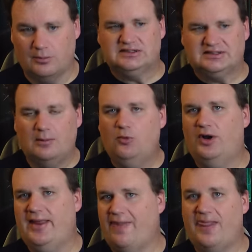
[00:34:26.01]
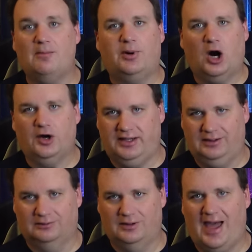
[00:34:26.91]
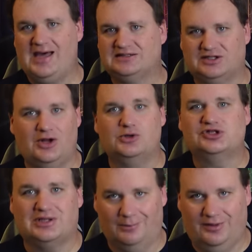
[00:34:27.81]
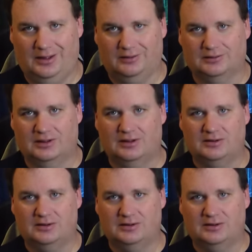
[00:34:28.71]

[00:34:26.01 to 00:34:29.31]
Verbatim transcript: Someone at that party has to know something.